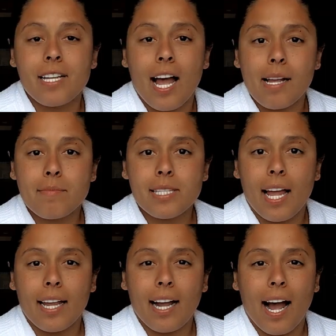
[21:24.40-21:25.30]
of times
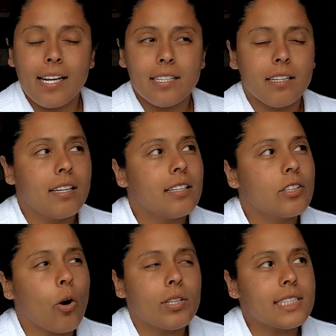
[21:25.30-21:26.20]
like
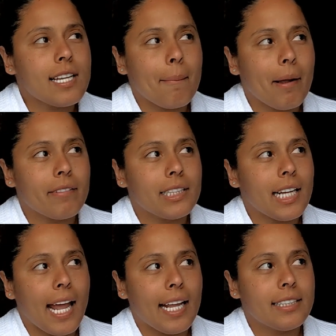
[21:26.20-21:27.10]
the only time I
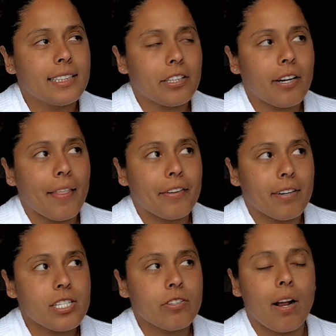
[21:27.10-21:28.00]
really ate dinner at the
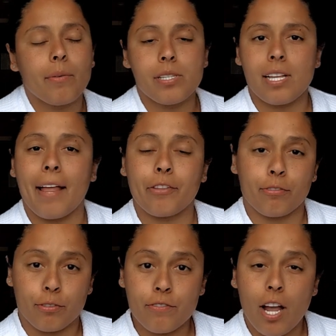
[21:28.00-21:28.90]
restaurant was at the
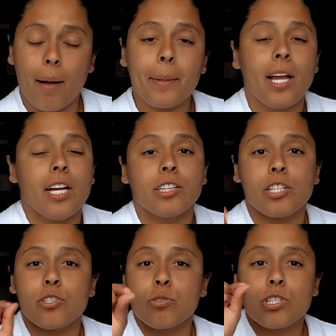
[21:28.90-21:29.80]
rooftop. The
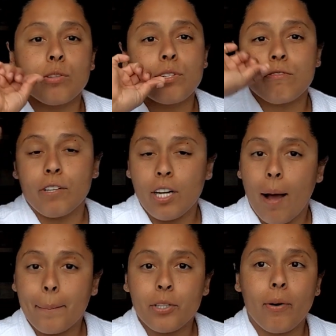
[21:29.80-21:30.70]
sushi was
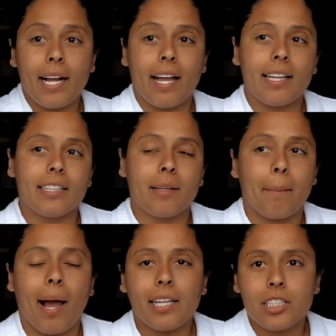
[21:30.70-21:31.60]
phenomenal. I got like the
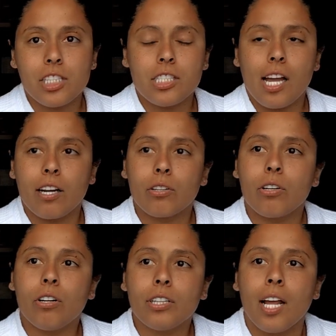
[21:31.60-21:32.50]
maki
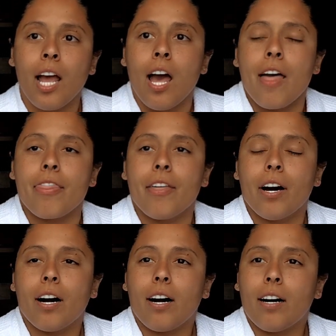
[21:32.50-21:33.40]
chicharron,
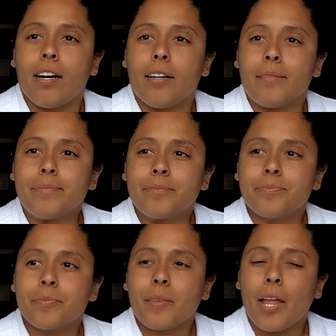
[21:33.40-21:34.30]

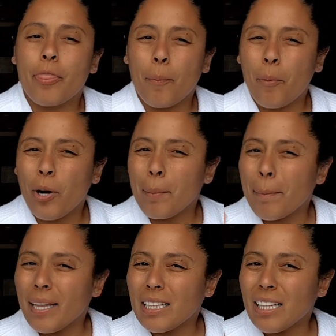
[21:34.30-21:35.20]
the pork
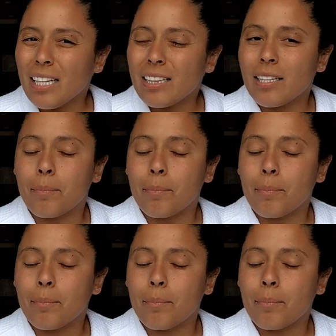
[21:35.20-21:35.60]
belly